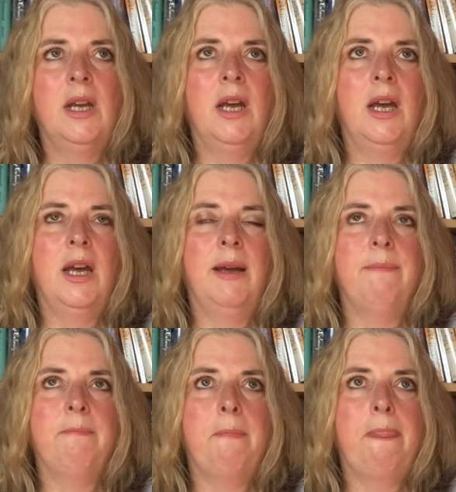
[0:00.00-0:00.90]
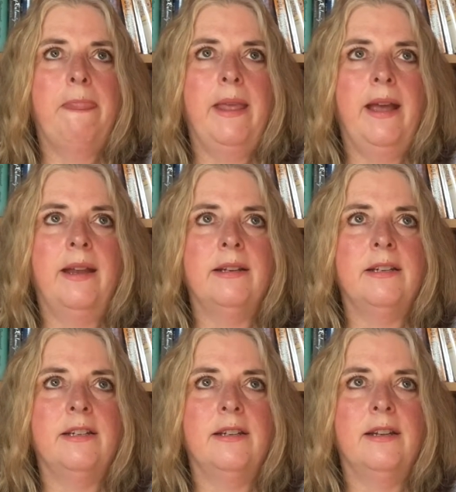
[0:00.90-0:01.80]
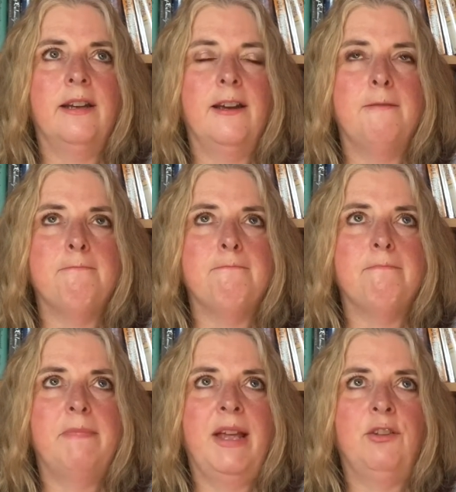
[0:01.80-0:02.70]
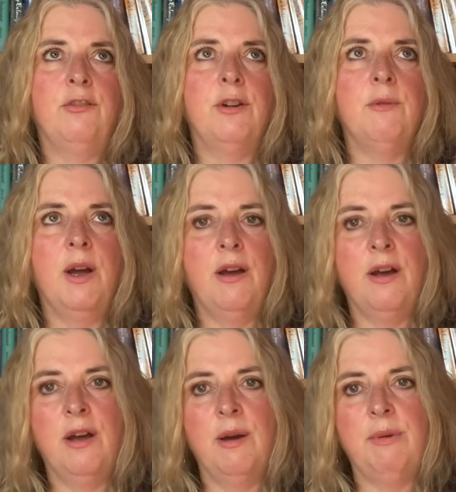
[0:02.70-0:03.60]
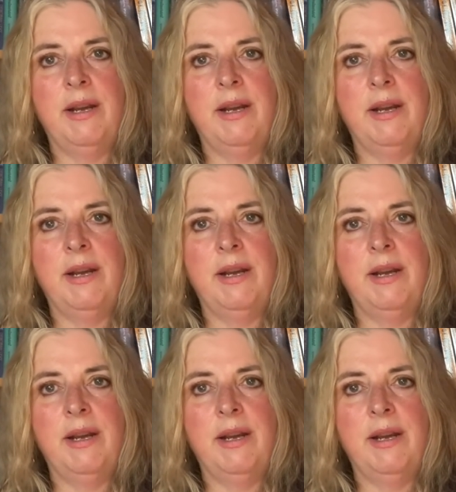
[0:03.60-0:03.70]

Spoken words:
And through her, we